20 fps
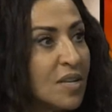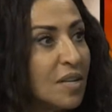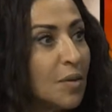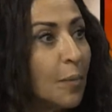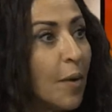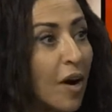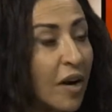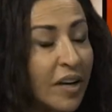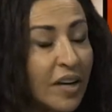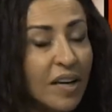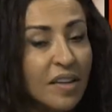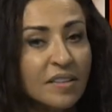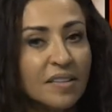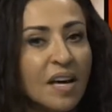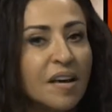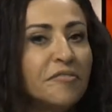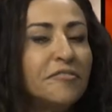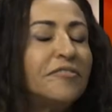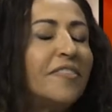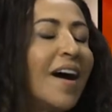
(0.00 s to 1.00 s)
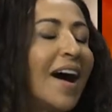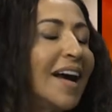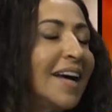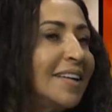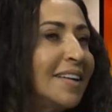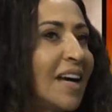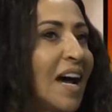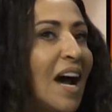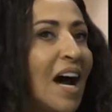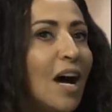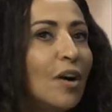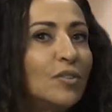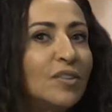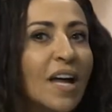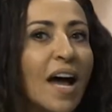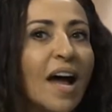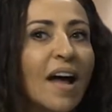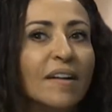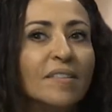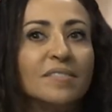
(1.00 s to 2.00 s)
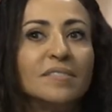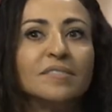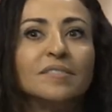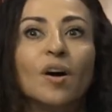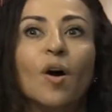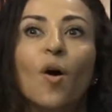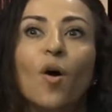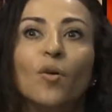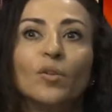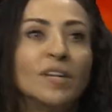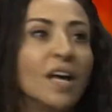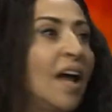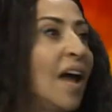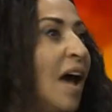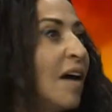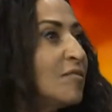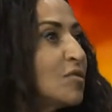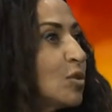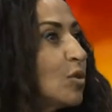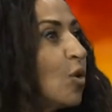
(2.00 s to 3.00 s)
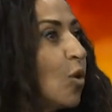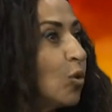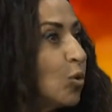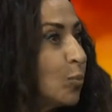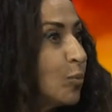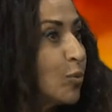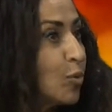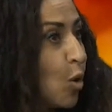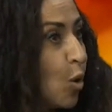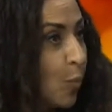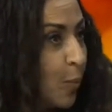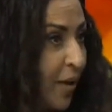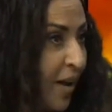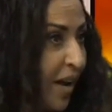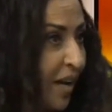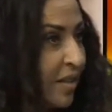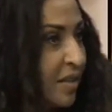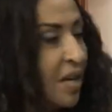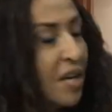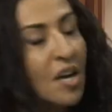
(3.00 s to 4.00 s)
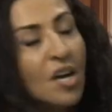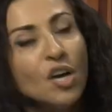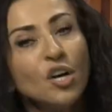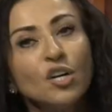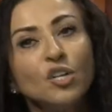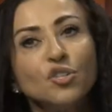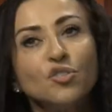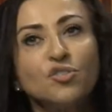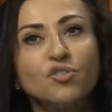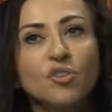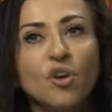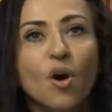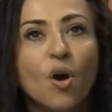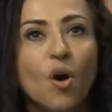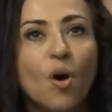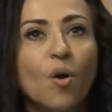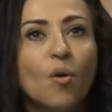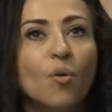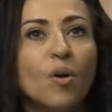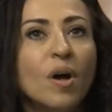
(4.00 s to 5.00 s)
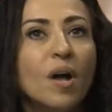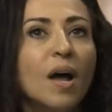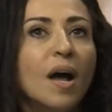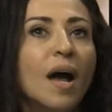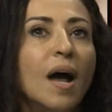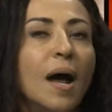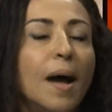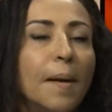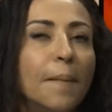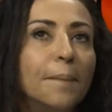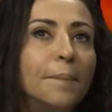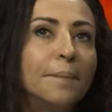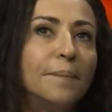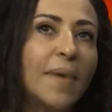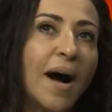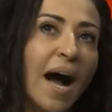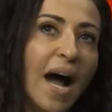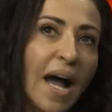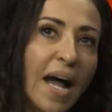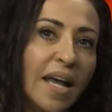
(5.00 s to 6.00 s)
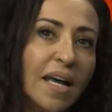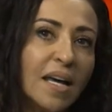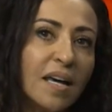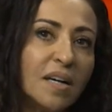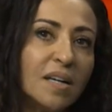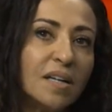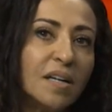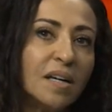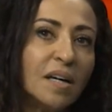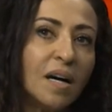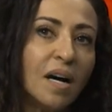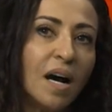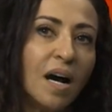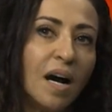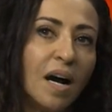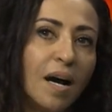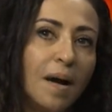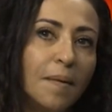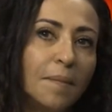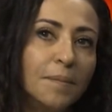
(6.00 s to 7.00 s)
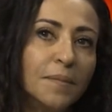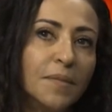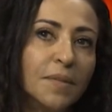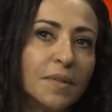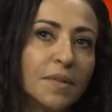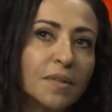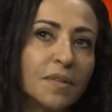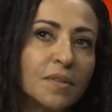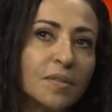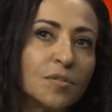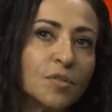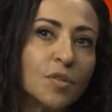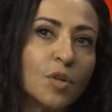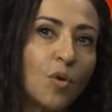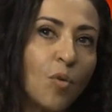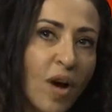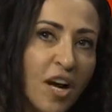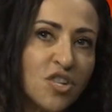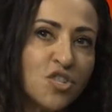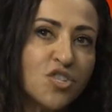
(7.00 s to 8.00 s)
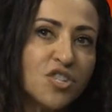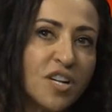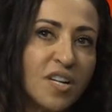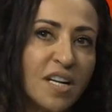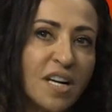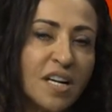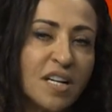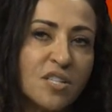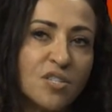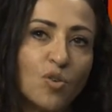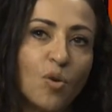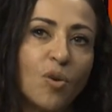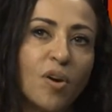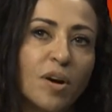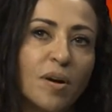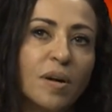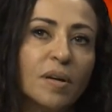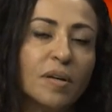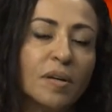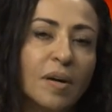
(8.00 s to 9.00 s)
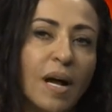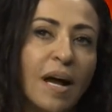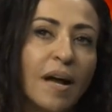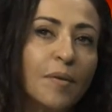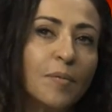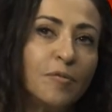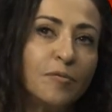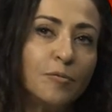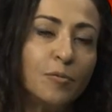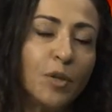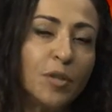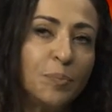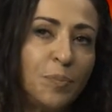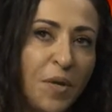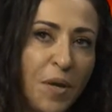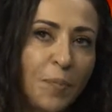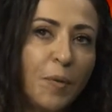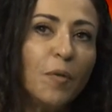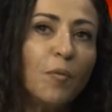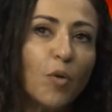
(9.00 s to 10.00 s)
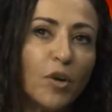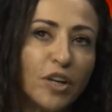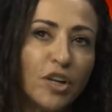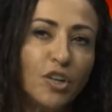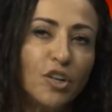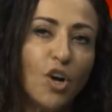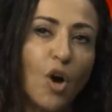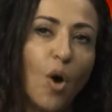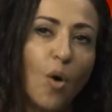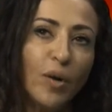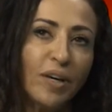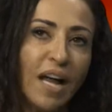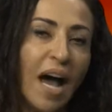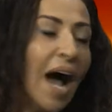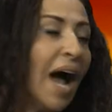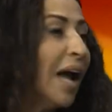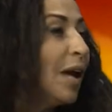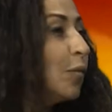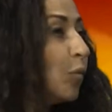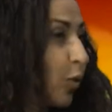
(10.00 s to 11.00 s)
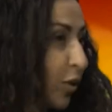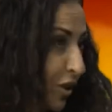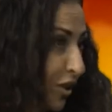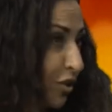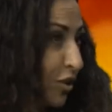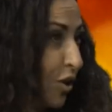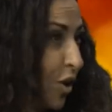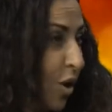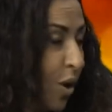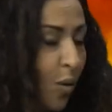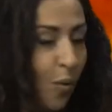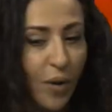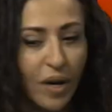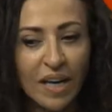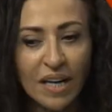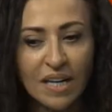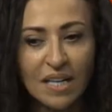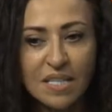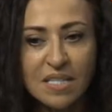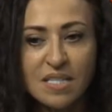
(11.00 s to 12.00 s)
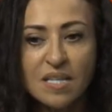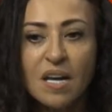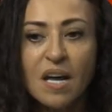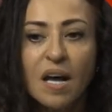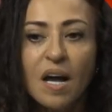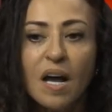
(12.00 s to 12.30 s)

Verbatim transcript: on the market, they find out that, oh, they have to go to probate. So, my uh, question is, or uh, what people want to know and I want to know is,